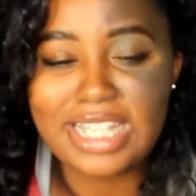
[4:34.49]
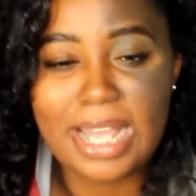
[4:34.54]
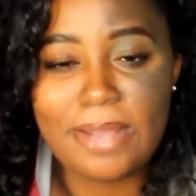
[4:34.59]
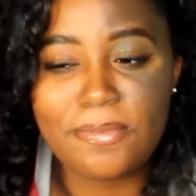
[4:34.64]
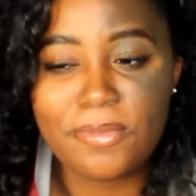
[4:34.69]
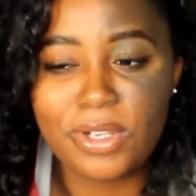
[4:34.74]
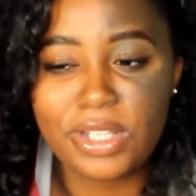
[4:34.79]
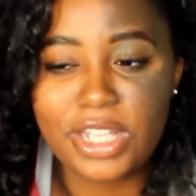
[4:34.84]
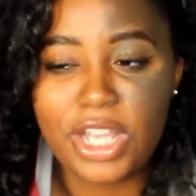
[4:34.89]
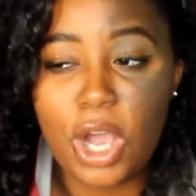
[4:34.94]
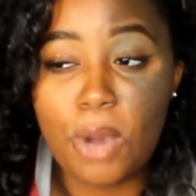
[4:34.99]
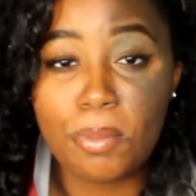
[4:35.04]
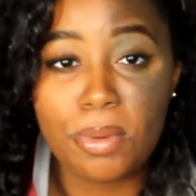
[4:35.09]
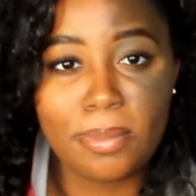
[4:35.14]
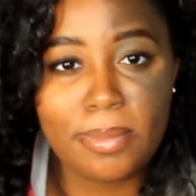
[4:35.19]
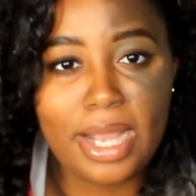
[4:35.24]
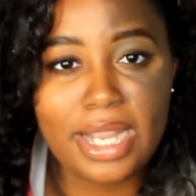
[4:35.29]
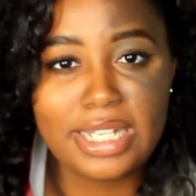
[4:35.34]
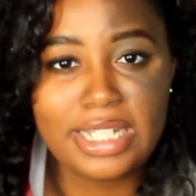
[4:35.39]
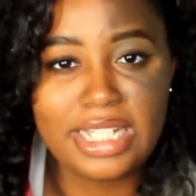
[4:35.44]
I'm really
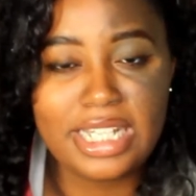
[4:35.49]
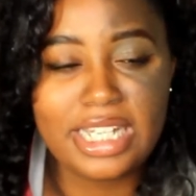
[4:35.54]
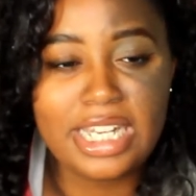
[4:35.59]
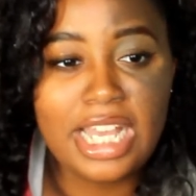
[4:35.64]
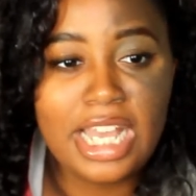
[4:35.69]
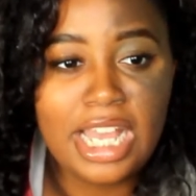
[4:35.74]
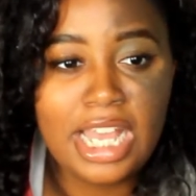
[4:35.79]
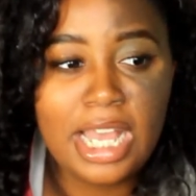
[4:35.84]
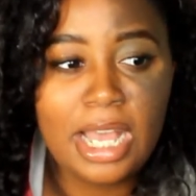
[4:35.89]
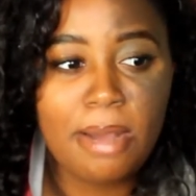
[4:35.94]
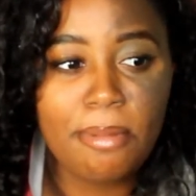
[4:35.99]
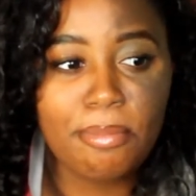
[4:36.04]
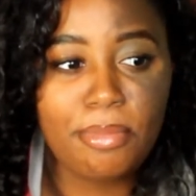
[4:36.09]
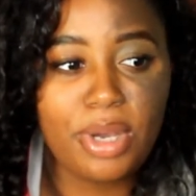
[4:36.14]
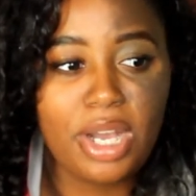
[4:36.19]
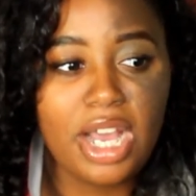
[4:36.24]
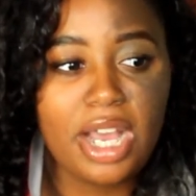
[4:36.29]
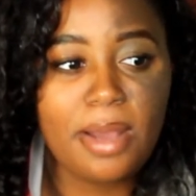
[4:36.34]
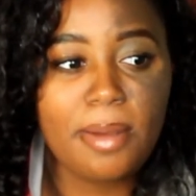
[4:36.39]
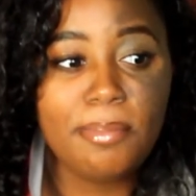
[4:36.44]
open-minded,
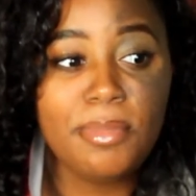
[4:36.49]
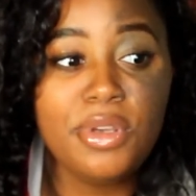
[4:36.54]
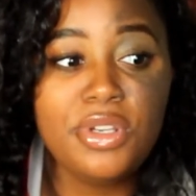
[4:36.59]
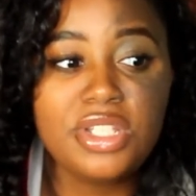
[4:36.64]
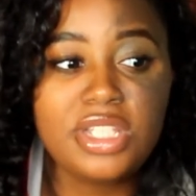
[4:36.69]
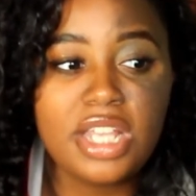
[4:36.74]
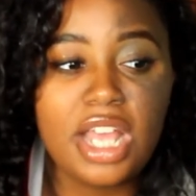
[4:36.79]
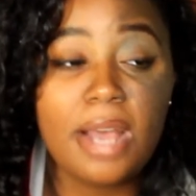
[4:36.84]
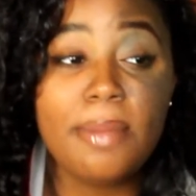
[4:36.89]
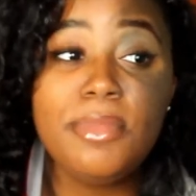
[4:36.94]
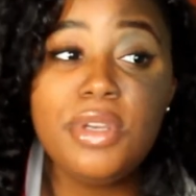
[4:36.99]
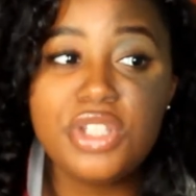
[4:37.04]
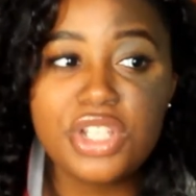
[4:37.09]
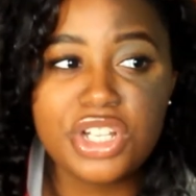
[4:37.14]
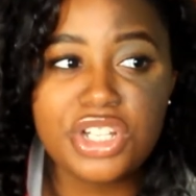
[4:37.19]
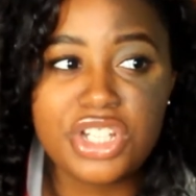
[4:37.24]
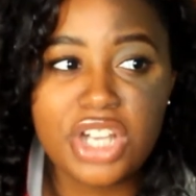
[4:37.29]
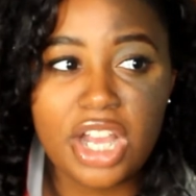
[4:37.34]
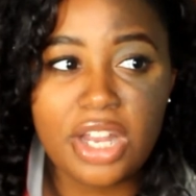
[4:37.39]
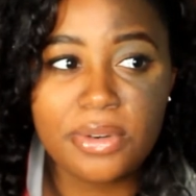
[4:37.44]
but a music
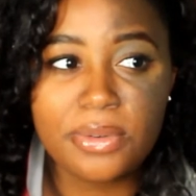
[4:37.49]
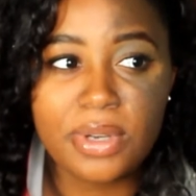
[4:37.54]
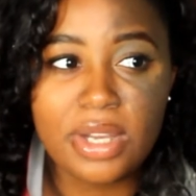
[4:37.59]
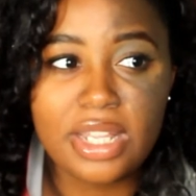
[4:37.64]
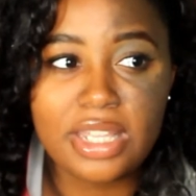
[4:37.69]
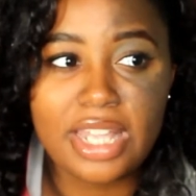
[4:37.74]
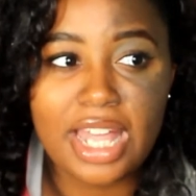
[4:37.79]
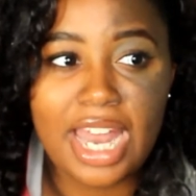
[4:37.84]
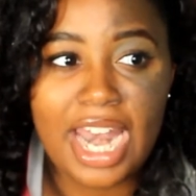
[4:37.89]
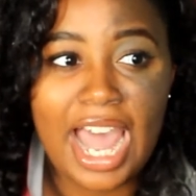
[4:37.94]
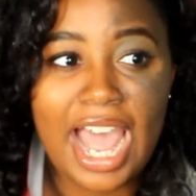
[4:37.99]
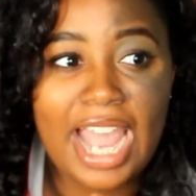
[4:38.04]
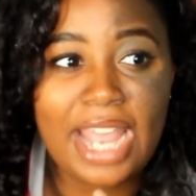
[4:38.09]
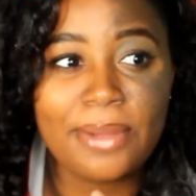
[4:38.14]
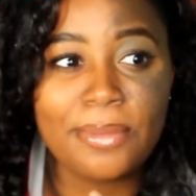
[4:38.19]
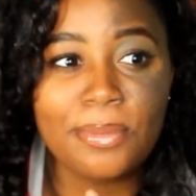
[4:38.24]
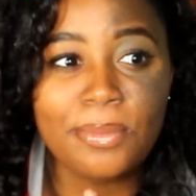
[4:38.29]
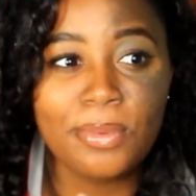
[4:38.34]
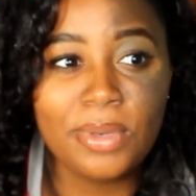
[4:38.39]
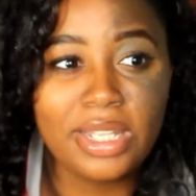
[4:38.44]
genre that
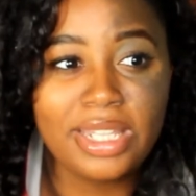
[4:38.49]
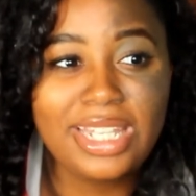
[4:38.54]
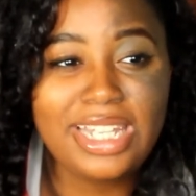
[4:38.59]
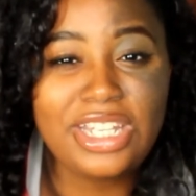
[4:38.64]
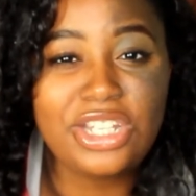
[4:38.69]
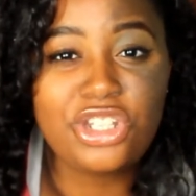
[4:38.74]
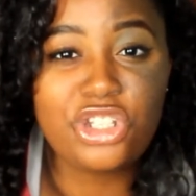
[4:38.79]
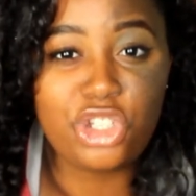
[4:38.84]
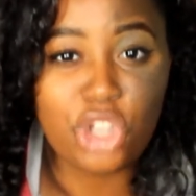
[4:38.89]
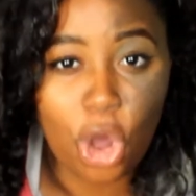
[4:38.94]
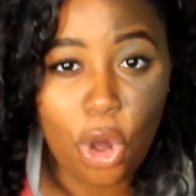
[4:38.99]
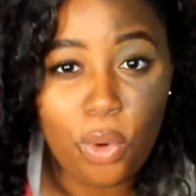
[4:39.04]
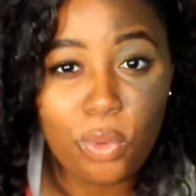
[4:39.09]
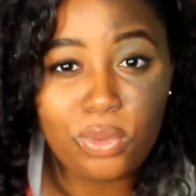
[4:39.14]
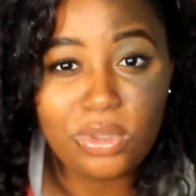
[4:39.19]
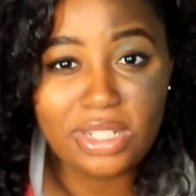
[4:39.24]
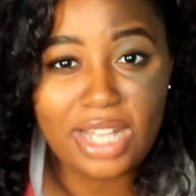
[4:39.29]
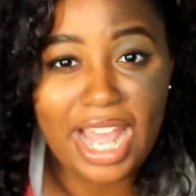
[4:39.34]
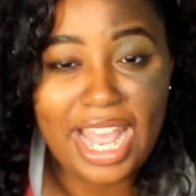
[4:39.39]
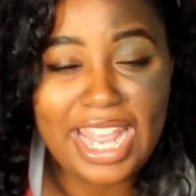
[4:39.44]
I really
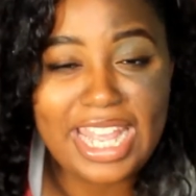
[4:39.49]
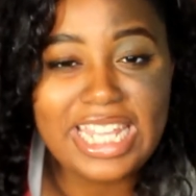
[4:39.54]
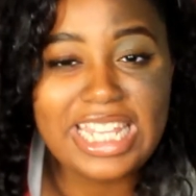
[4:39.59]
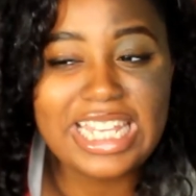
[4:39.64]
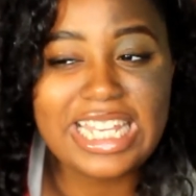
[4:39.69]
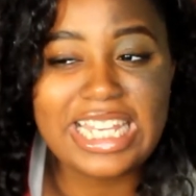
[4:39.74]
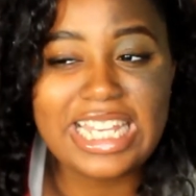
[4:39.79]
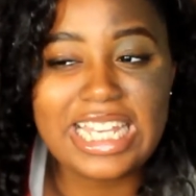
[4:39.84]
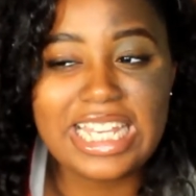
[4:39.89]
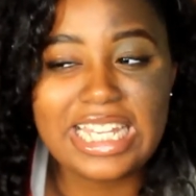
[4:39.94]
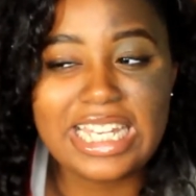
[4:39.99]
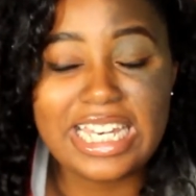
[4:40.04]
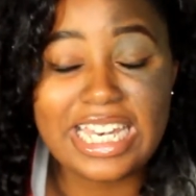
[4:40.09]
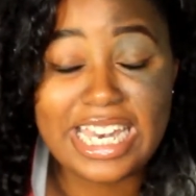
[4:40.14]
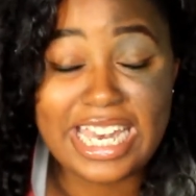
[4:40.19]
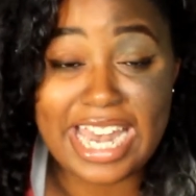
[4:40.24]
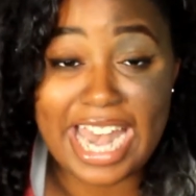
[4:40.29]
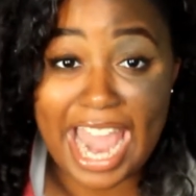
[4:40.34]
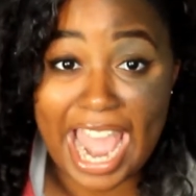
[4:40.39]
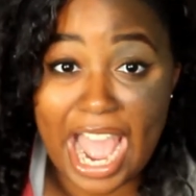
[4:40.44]
don't like
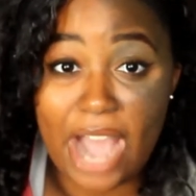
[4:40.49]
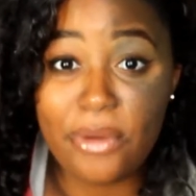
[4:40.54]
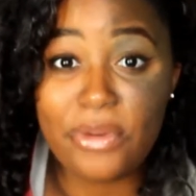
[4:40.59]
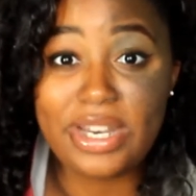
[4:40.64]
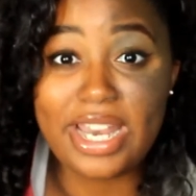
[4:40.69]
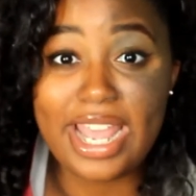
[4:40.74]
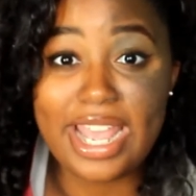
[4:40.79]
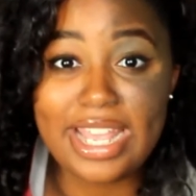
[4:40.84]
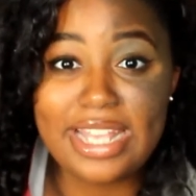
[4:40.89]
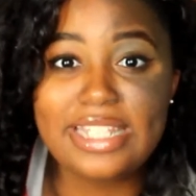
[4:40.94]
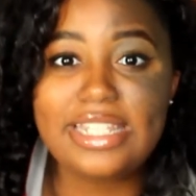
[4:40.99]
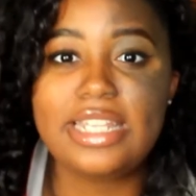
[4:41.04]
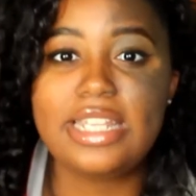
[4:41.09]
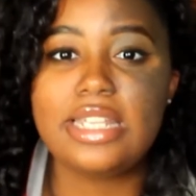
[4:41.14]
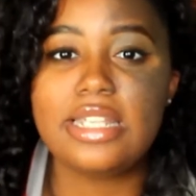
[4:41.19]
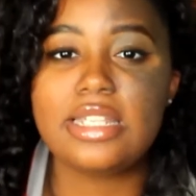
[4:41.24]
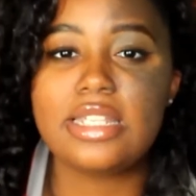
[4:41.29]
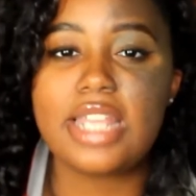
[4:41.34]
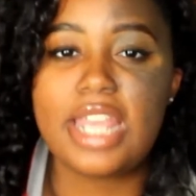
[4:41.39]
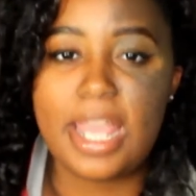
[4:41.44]
nowadays
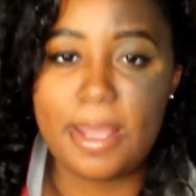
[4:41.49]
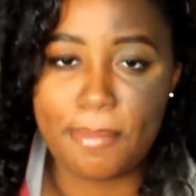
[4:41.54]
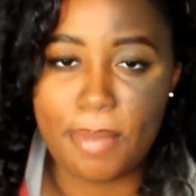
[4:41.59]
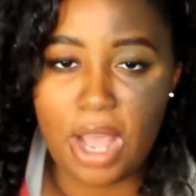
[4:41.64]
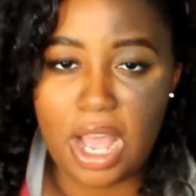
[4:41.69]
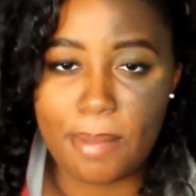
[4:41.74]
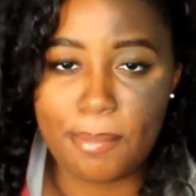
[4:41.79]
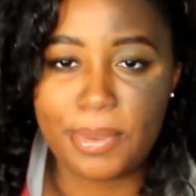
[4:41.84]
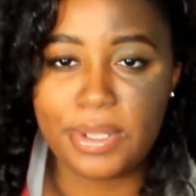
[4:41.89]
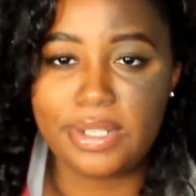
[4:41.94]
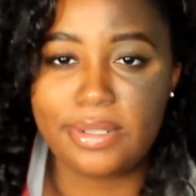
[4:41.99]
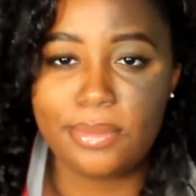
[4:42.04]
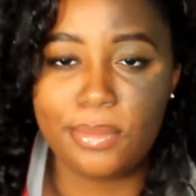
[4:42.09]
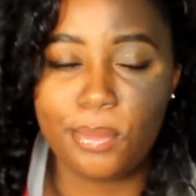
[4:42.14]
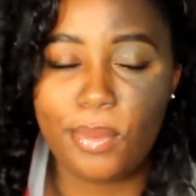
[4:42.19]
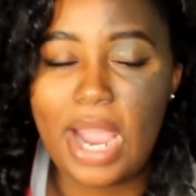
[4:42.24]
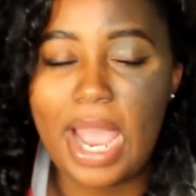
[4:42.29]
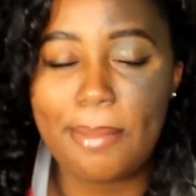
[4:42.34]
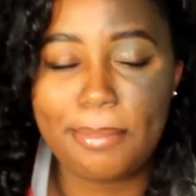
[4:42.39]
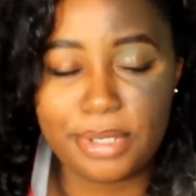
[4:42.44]
is hip hop
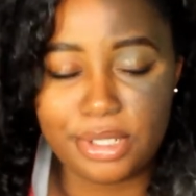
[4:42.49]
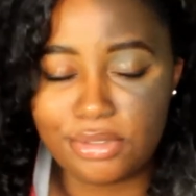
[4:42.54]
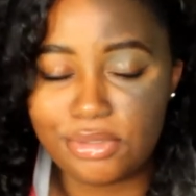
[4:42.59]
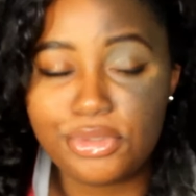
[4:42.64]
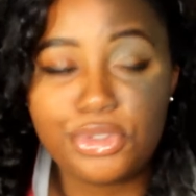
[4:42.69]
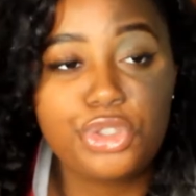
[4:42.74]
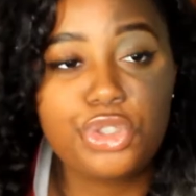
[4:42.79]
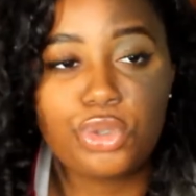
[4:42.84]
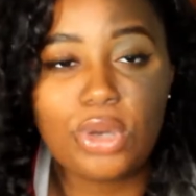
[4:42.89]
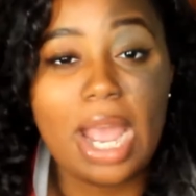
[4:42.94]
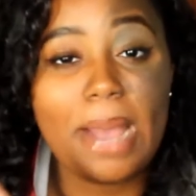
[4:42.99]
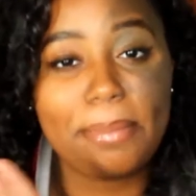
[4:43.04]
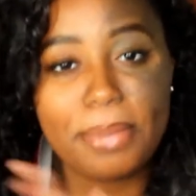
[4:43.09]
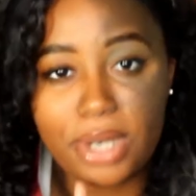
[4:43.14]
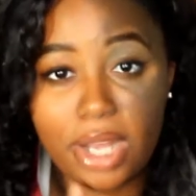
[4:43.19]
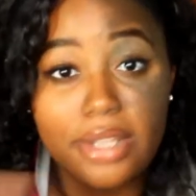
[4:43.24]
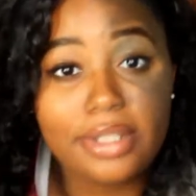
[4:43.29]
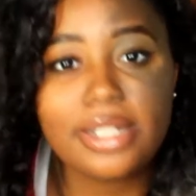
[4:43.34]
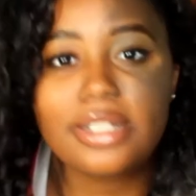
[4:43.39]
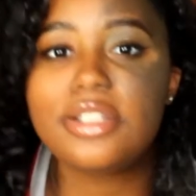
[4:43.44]
and rap and trap
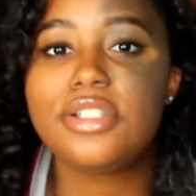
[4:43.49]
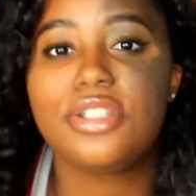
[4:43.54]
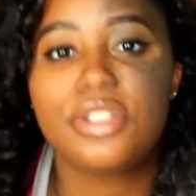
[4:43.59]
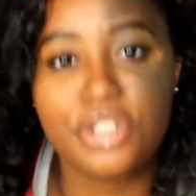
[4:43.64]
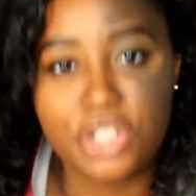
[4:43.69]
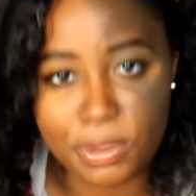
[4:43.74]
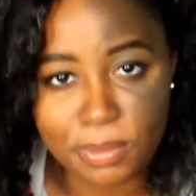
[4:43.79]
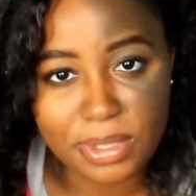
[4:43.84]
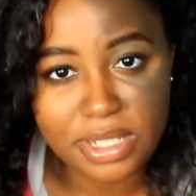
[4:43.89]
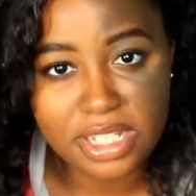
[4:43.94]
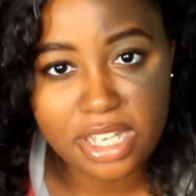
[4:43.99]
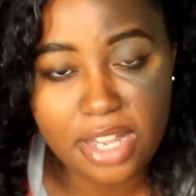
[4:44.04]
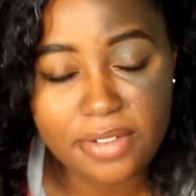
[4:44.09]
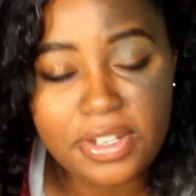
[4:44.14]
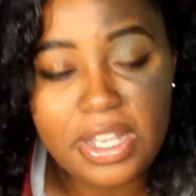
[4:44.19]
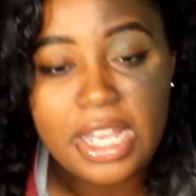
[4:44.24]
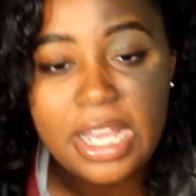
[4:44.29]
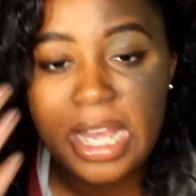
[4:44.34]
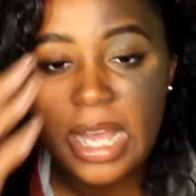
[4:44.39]
and all that stupid stuff.